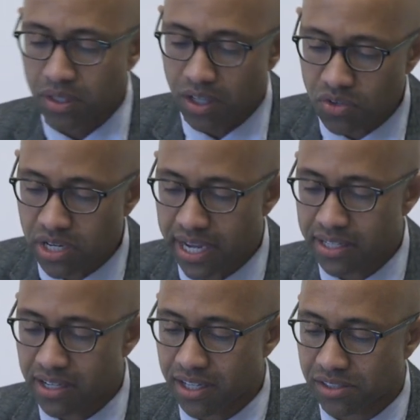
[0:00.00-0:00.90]
Okay,
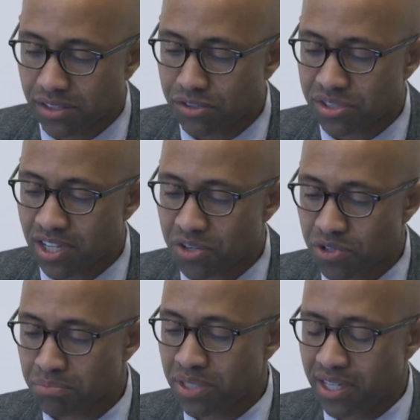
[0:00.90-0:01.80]
good. So you stuck
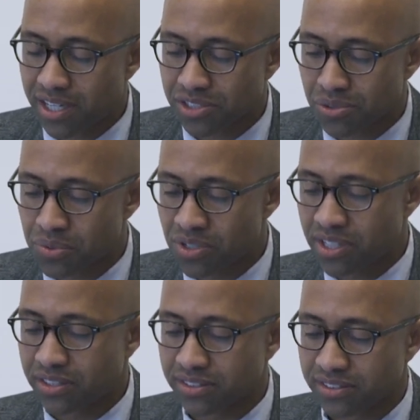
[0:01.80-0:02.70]
with me, and as a
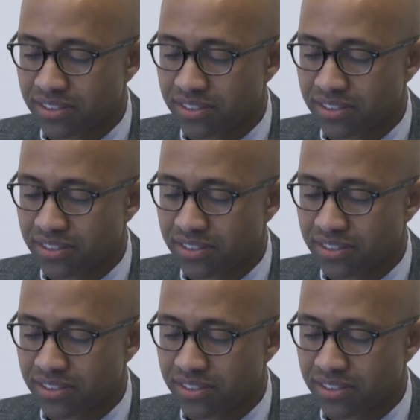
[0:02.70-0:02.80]
reward,